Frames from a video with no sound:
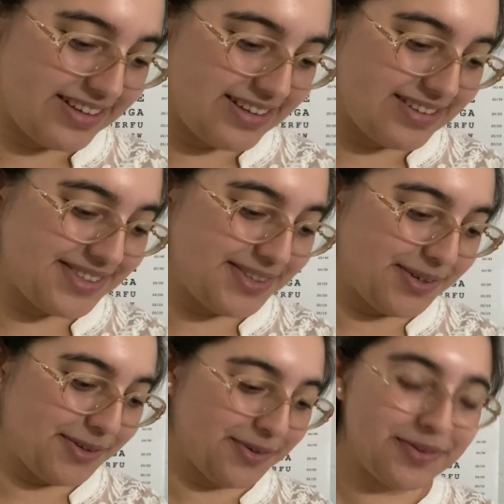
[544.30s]

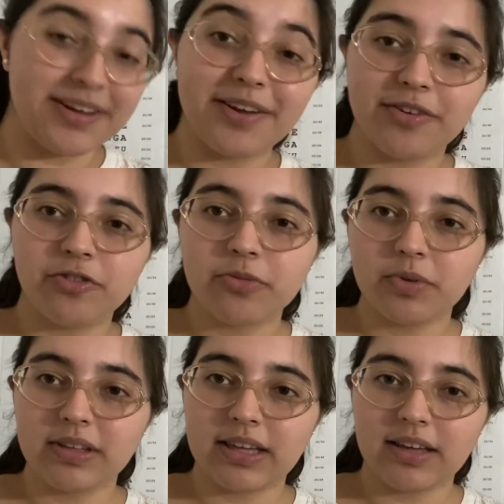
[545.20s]
so
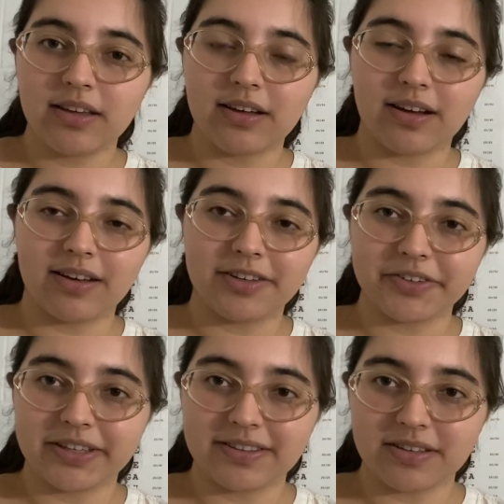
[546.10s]
normally
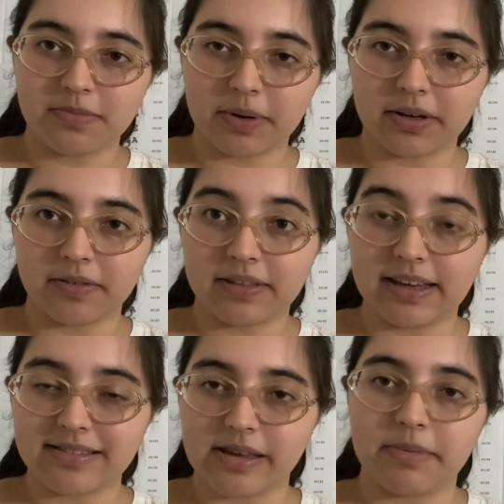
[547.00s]
during this part of the
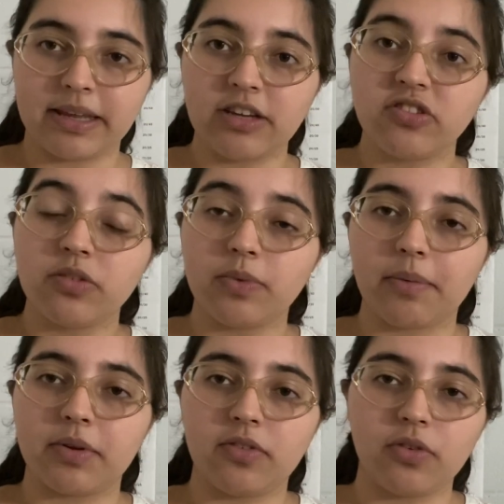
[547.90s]
examination, we
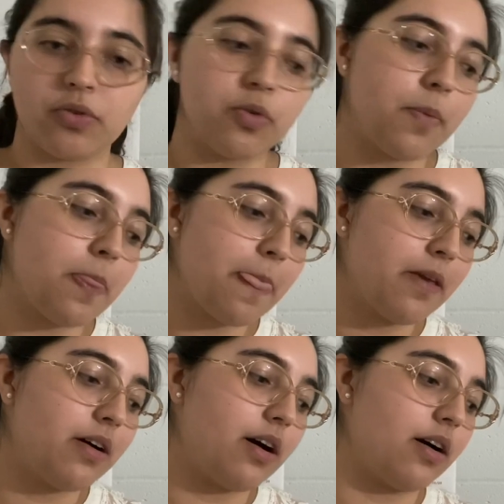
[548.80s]
would do
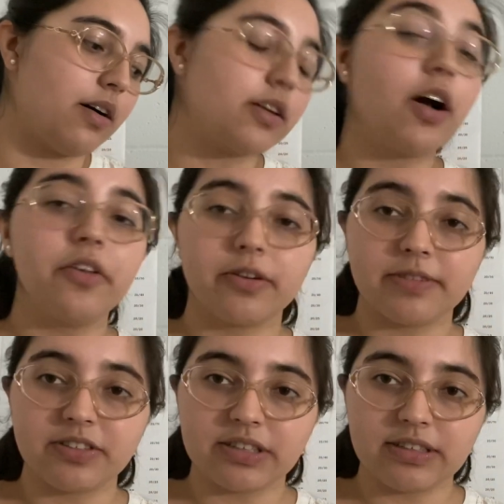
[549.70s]
a color
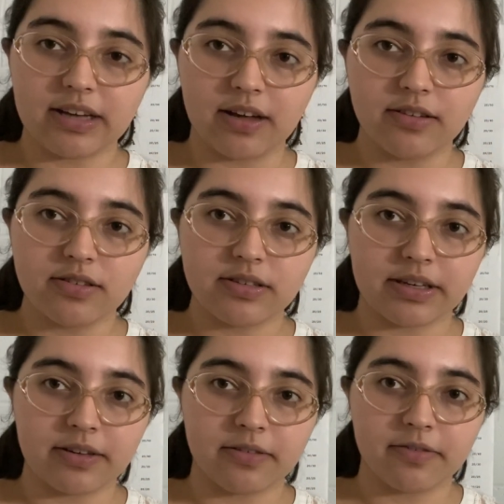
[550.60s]
vision test
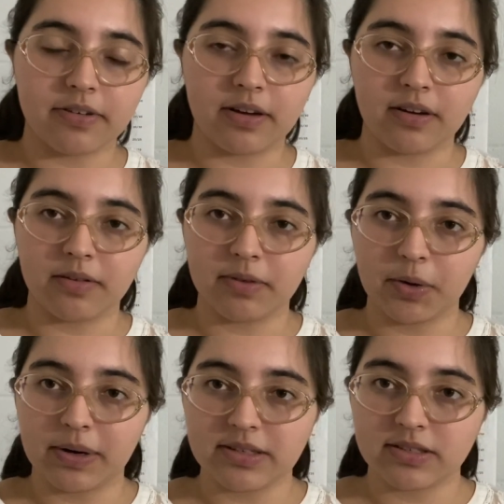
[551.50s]
if
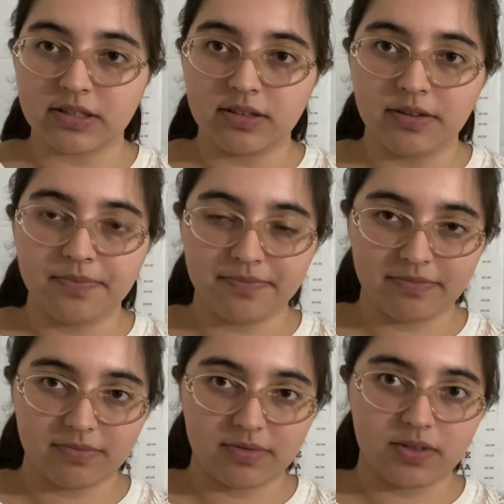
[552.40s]
requested
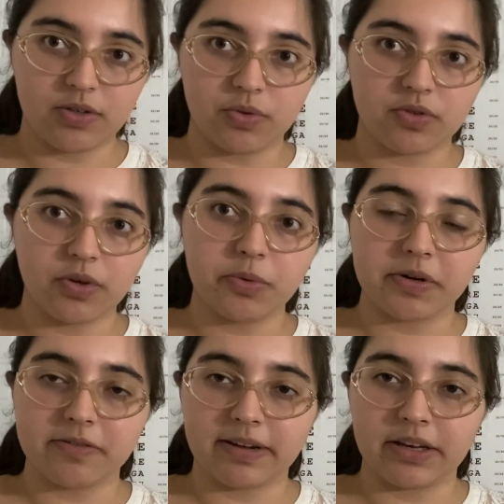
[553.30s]
to do so, or
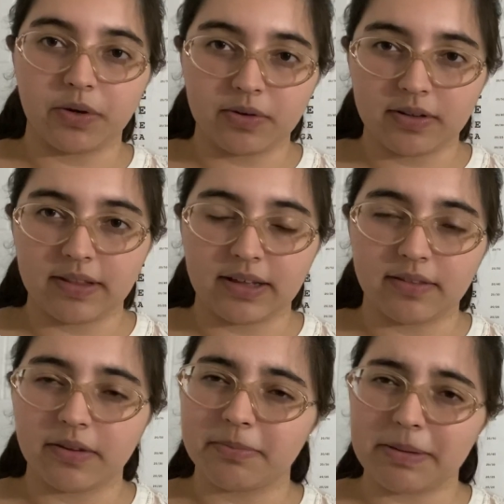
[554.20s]
if I note that
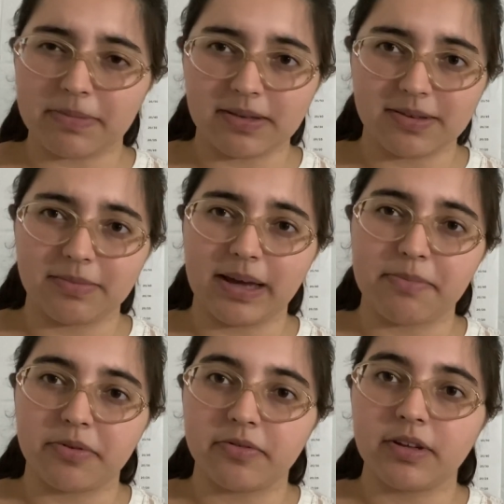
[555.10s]
there might be some type of